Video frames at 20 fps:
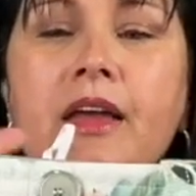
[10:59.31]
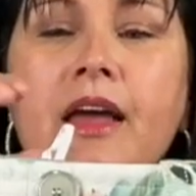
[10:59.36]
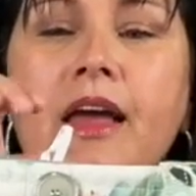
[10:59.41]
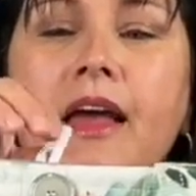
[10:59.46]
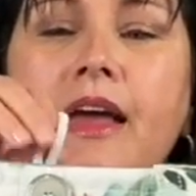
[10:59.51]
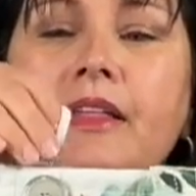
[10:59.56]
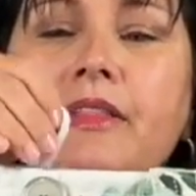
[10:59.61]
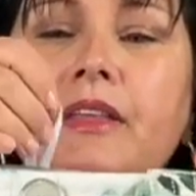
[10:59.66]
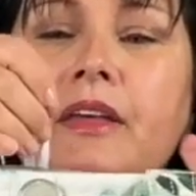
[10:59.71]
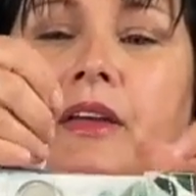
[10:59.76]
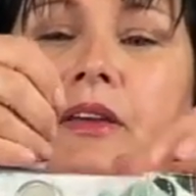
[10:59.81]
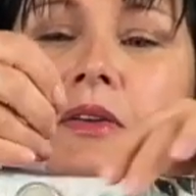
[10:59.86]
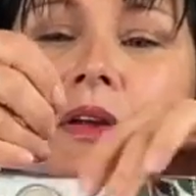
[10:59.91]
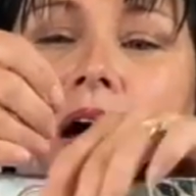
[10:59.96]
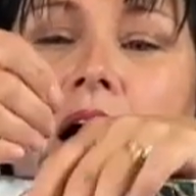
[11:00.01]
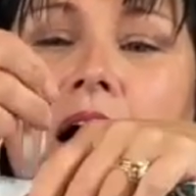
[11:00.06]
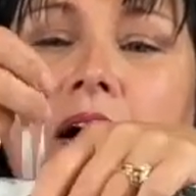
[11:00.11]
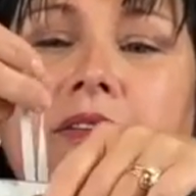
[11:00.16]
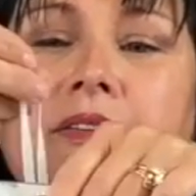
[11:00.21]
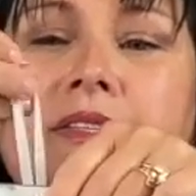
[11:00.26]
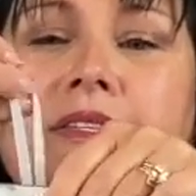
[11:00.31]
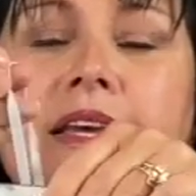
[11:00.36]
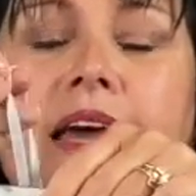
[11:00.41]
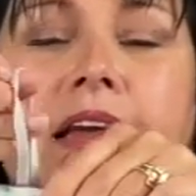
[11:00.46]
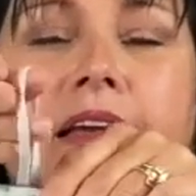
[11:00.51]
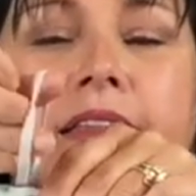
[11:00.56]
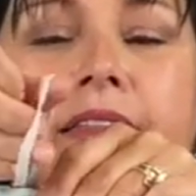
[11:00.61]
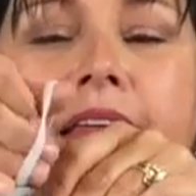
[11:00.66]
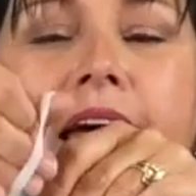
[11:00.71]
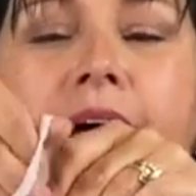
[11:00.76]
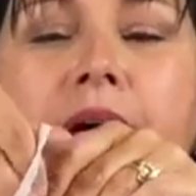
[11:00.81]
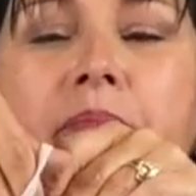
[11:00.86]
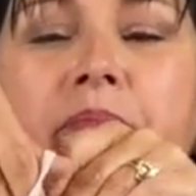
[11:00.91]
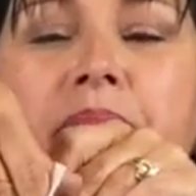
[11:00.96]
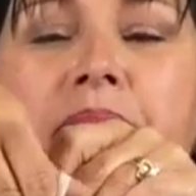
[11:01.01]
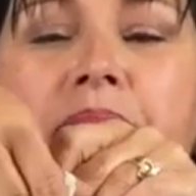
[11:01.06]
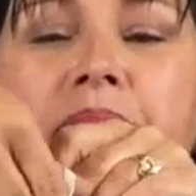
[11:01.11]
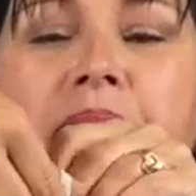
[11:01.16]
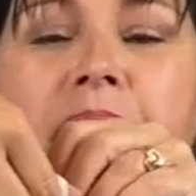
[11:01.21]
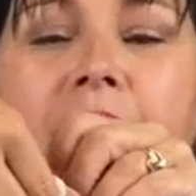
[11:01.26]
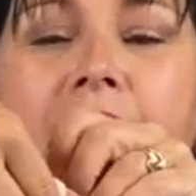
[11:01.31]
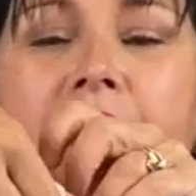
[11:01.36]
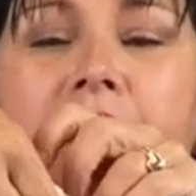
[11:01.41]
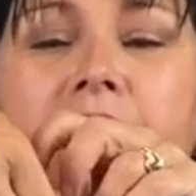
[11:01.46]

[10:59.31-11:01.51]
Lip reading: And then I'll take that button